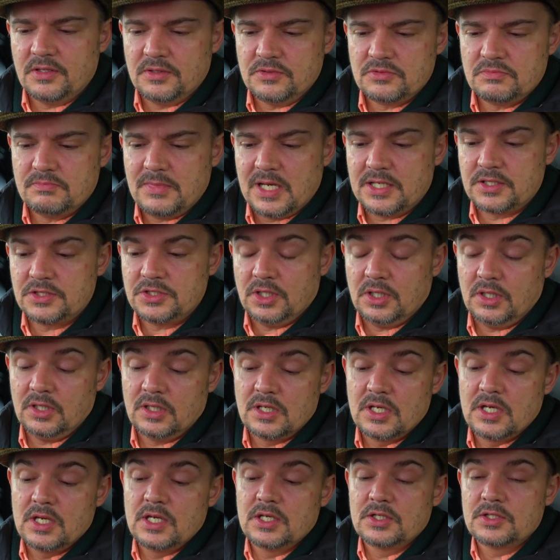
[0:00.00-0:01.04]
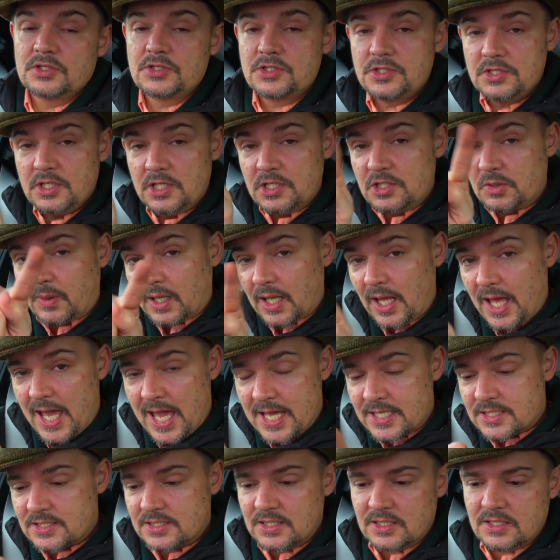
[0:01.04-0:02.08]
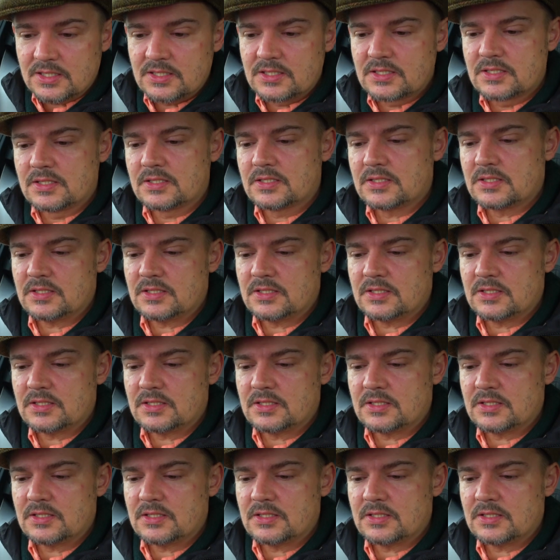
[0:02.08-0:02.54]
those matching sea dweller S's.